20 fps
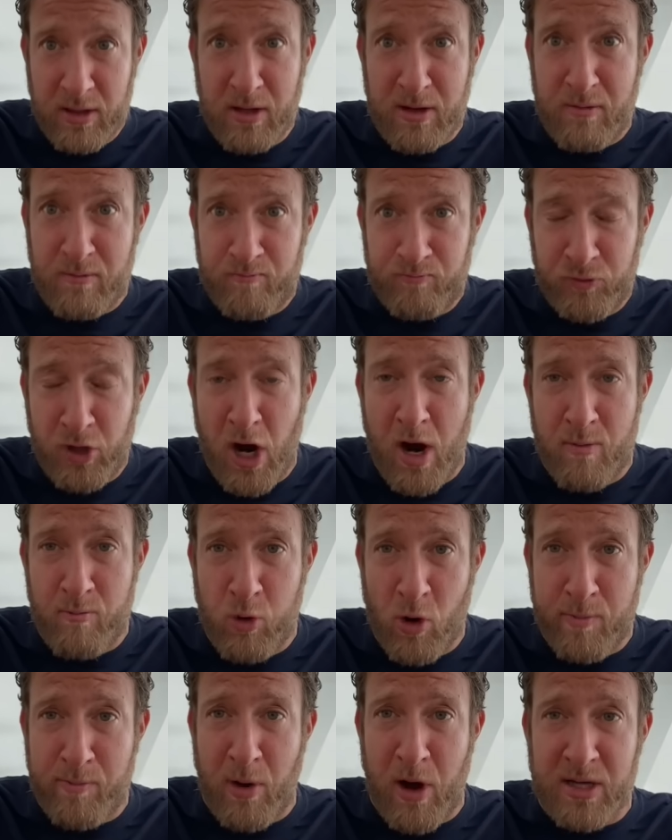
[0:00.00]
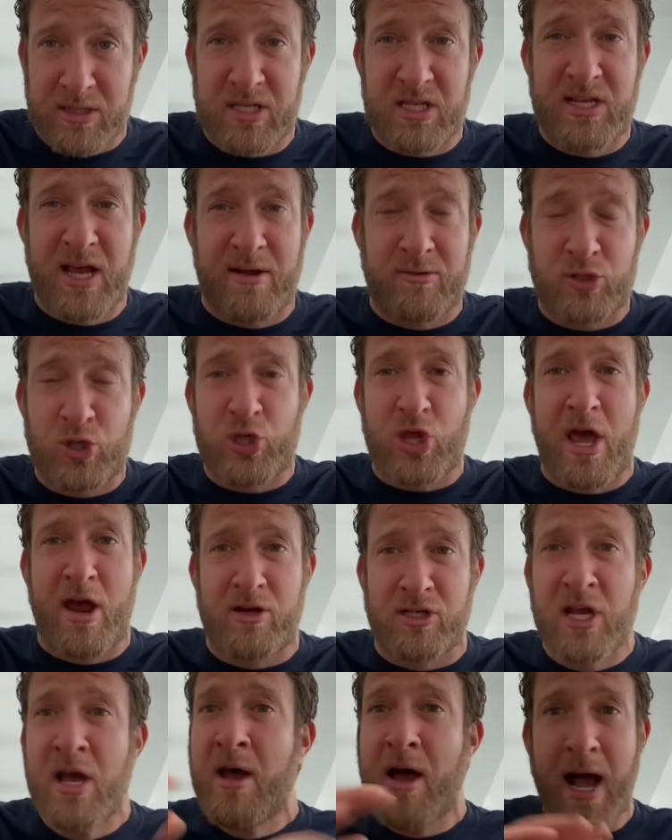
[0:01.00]
the cardboard boxes
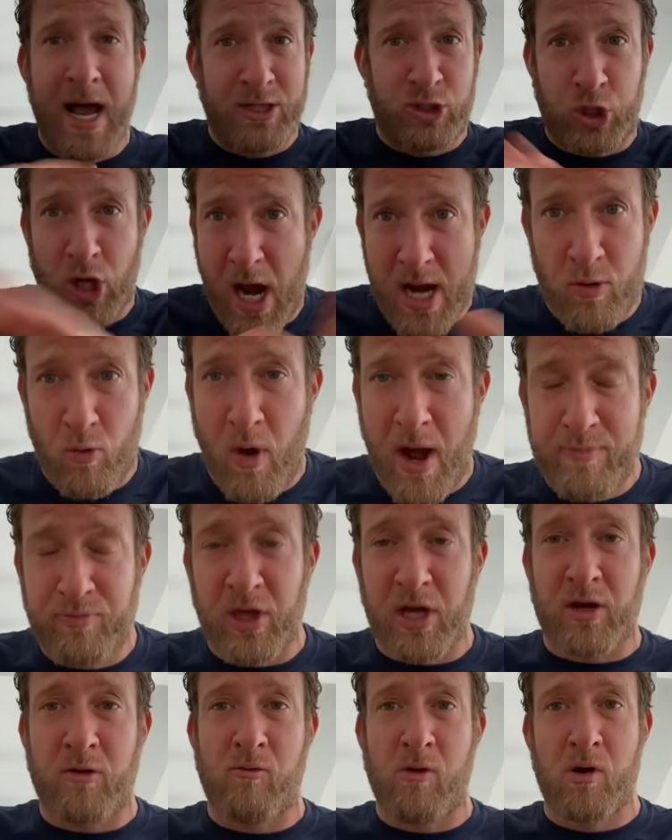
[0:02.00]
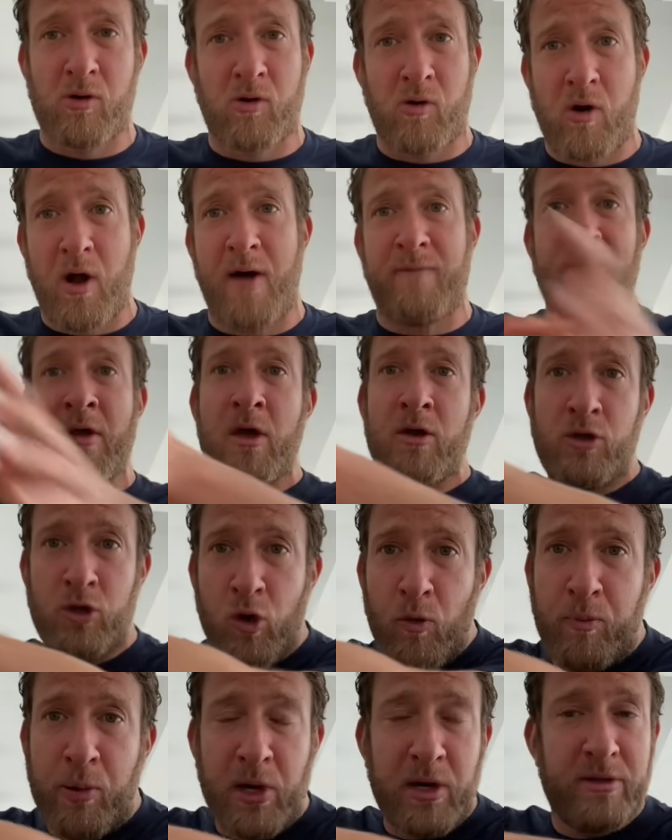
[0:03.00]
downstairs. I try to wipe the corona off.
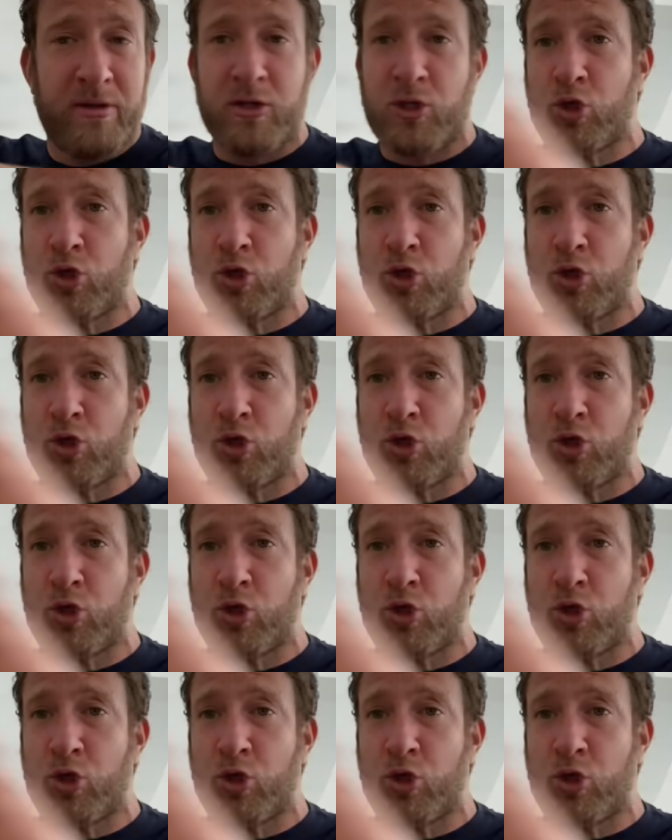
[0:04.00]
You put it in the